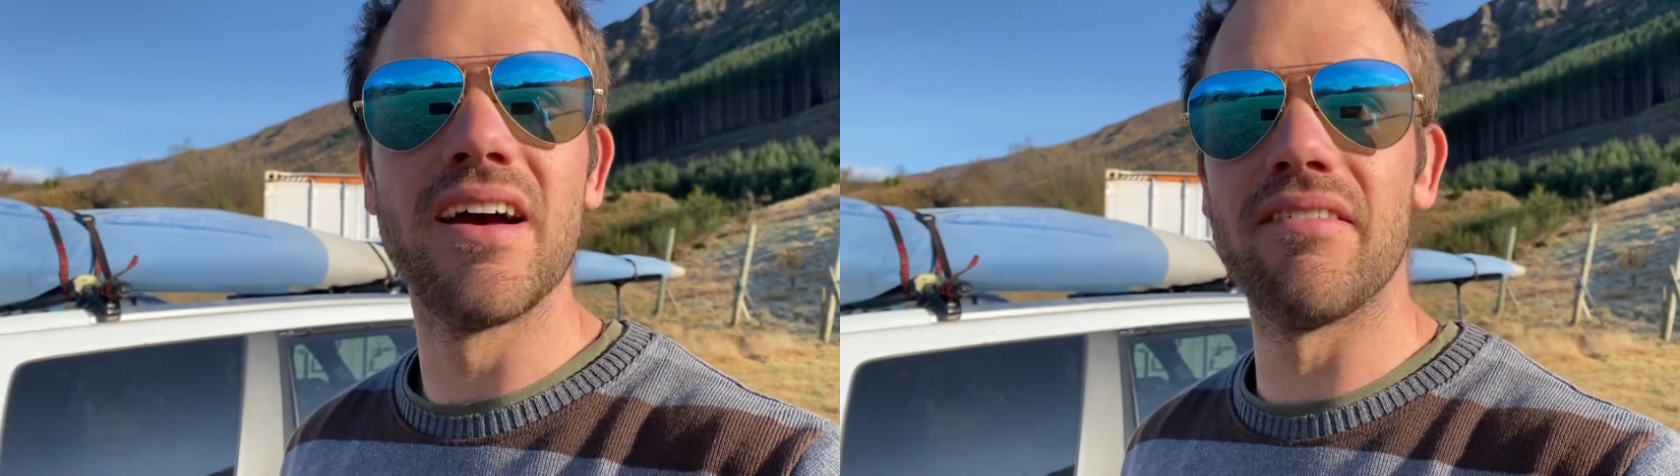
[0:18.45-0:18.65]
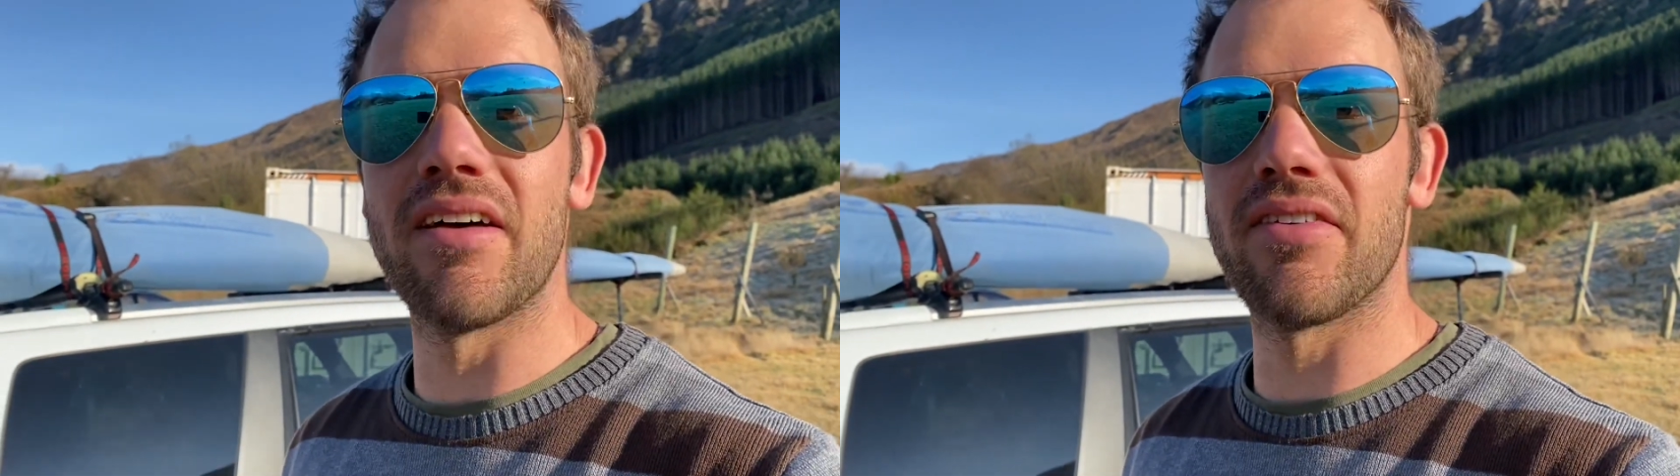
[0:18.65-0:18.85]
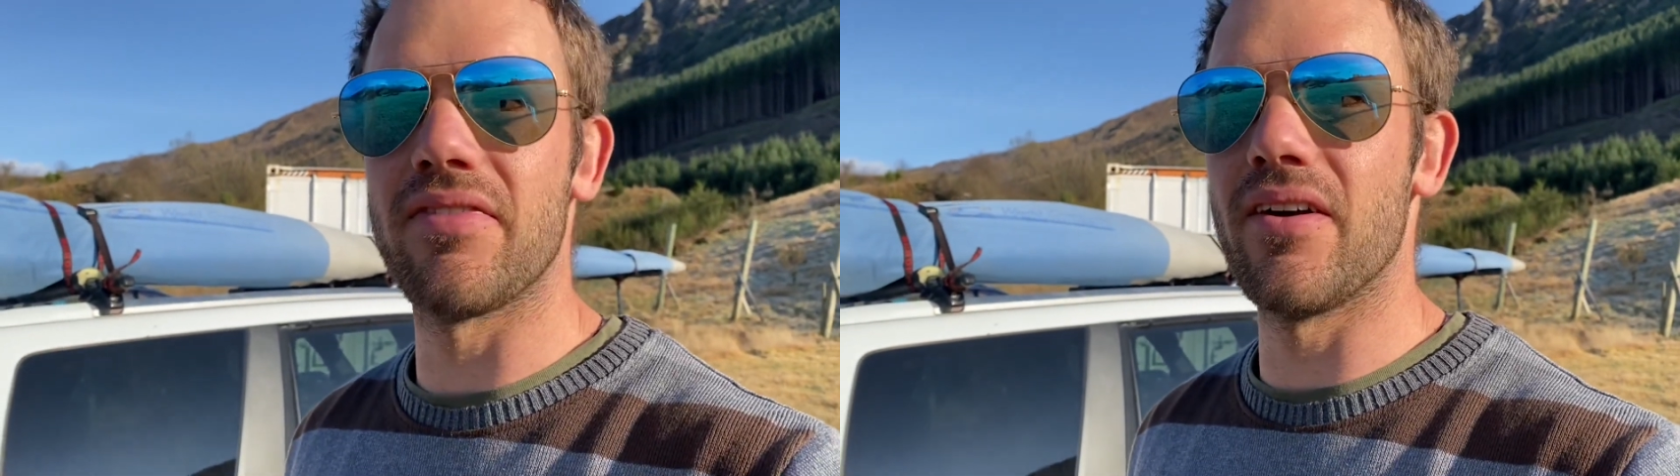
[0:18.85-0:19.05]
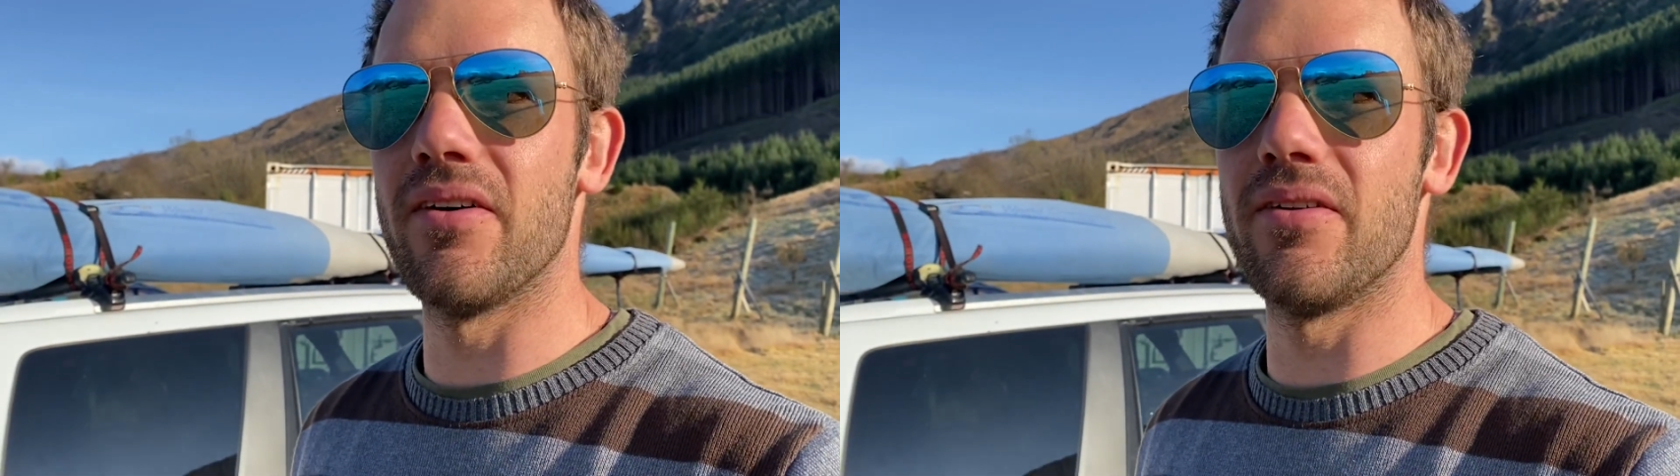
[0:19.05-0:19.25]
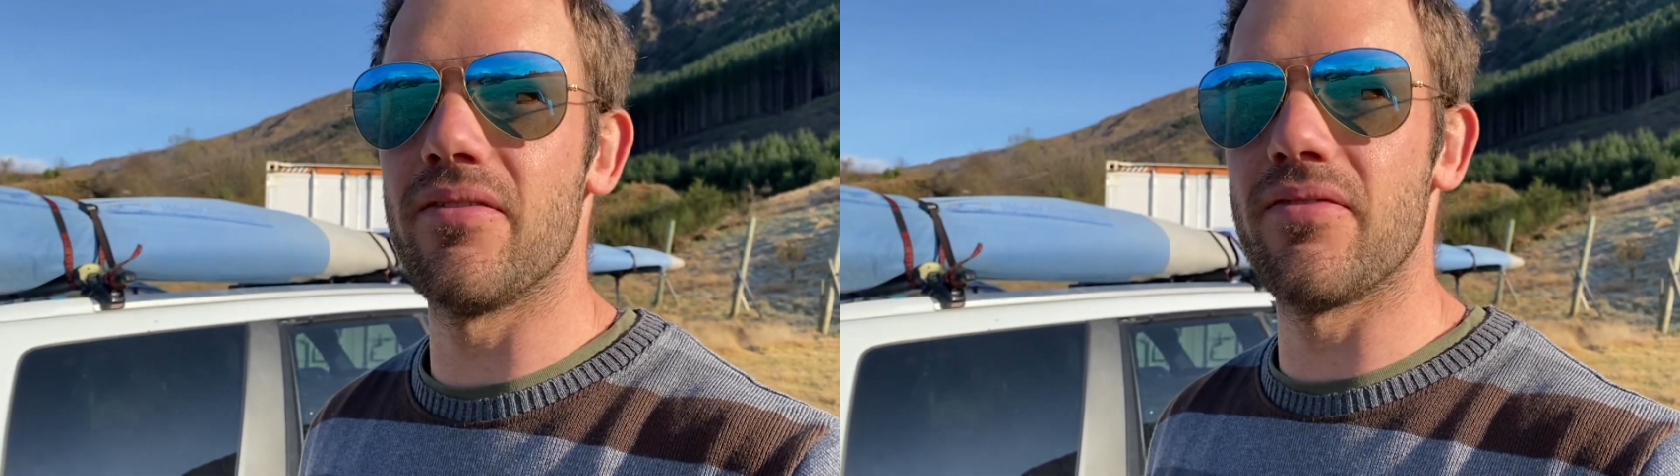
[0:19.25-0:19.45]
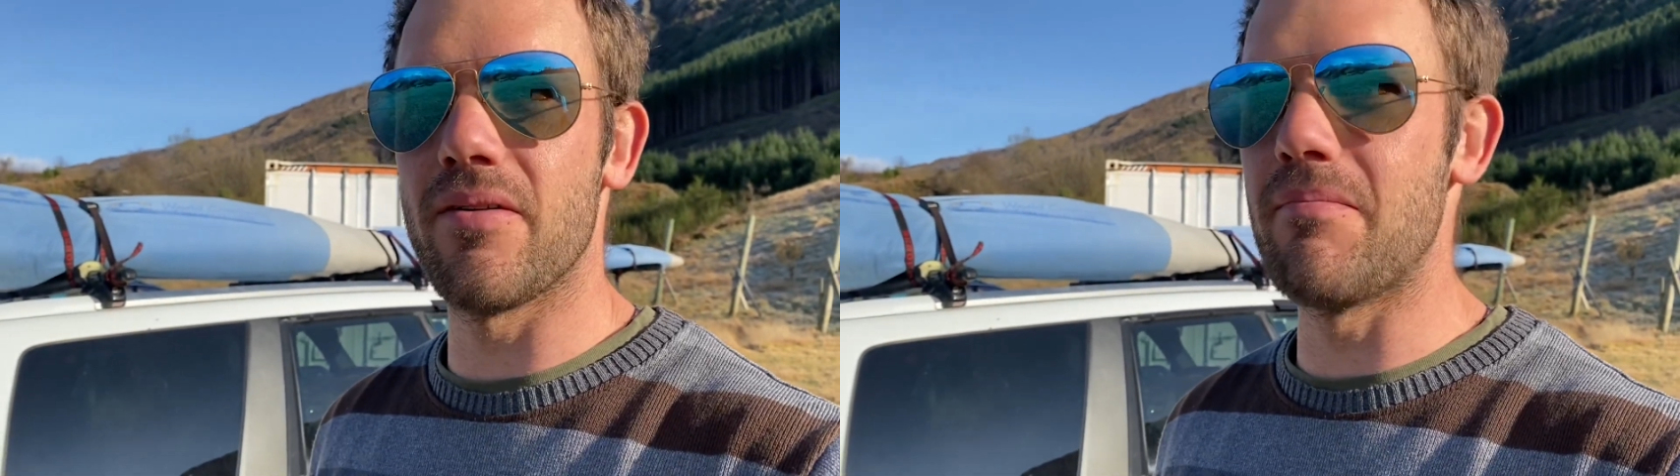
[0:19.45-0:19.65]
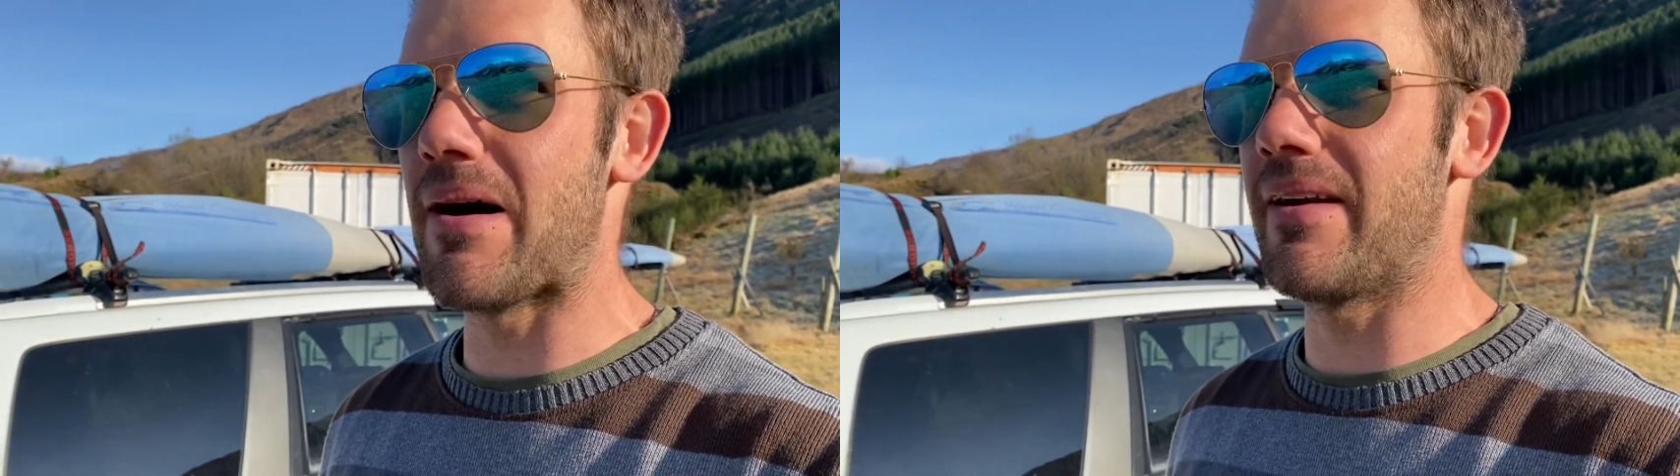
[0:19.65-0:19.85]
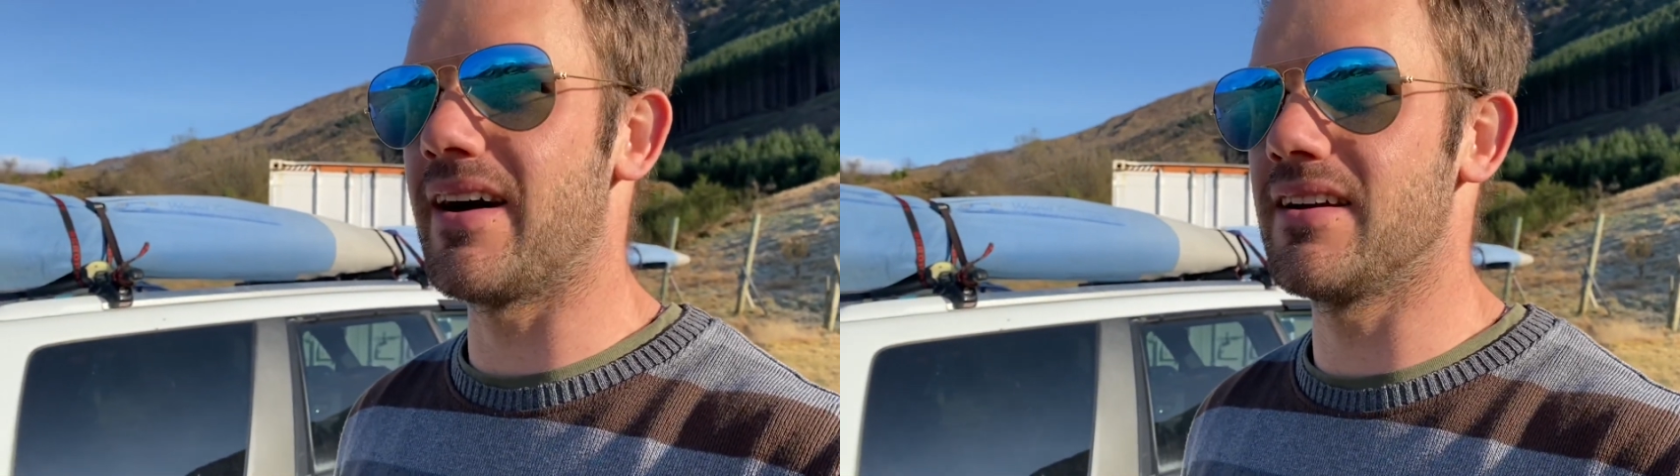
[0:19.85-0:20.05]
I've never flown from
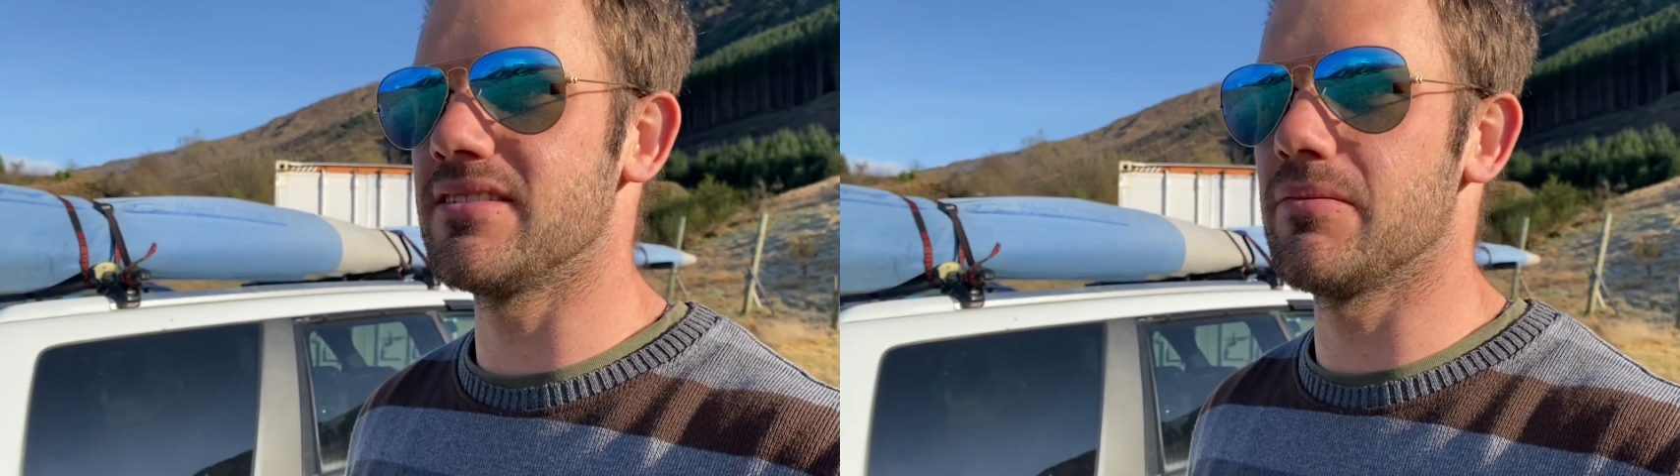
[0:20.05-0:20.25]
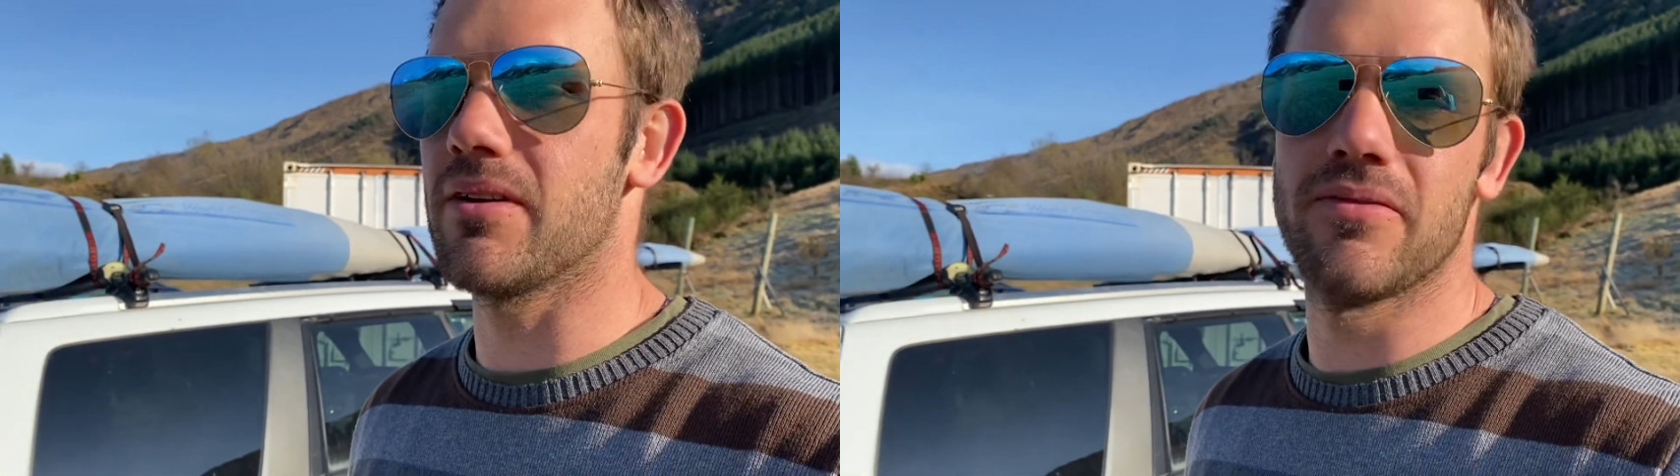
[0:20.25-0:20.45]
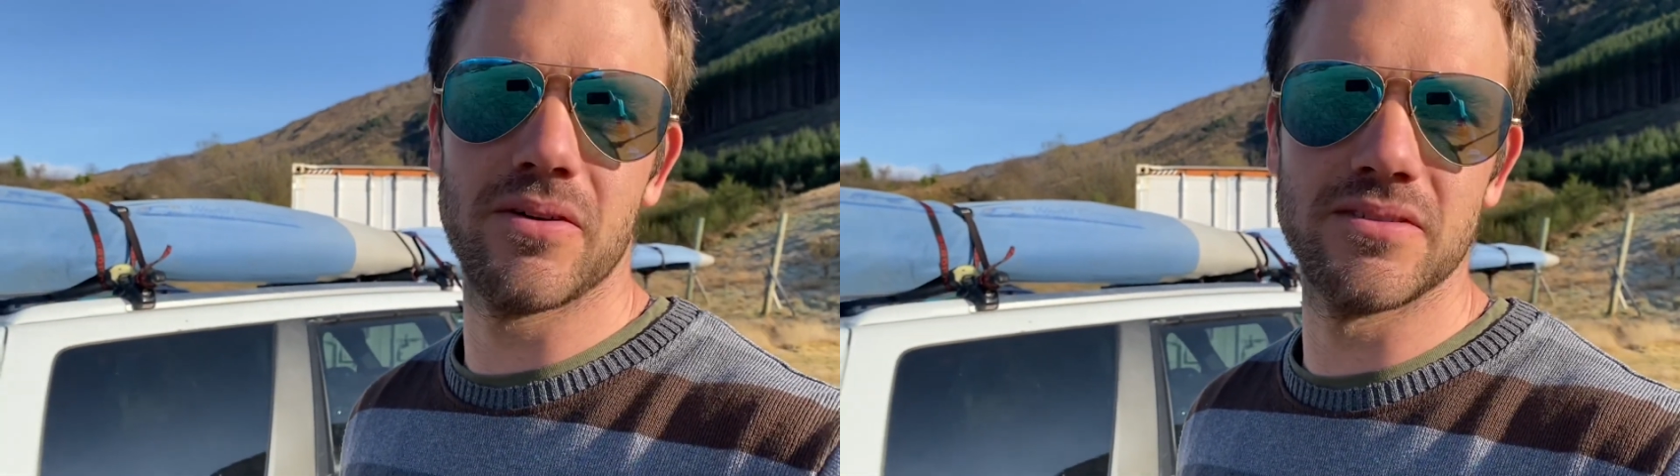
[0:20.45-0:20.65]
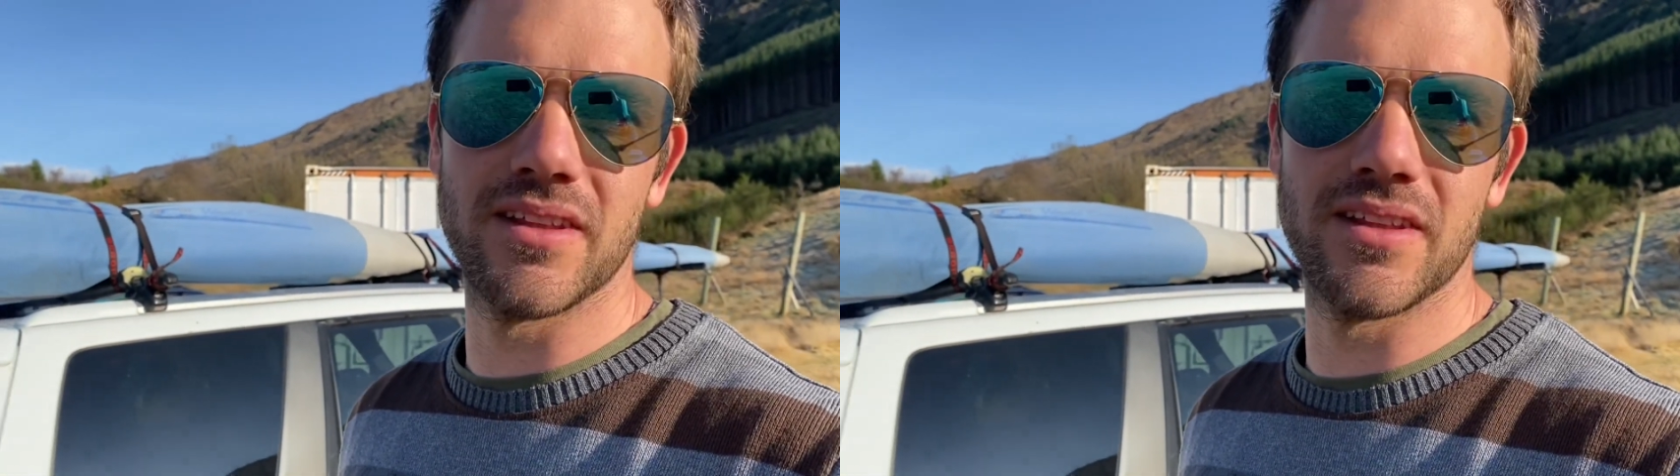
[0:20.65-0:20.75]
Mount Ida, so I'm looking forward to